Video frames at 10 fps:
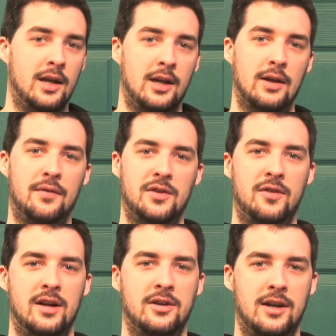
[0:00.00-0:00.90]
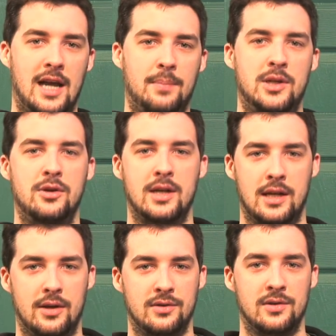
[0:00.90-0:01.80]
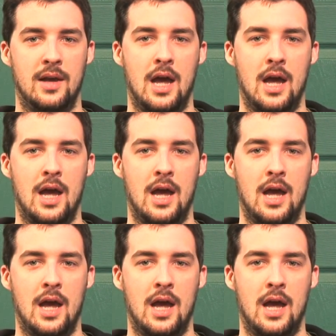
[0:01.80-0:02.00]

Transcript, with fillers: you'll have to find a good app you can use.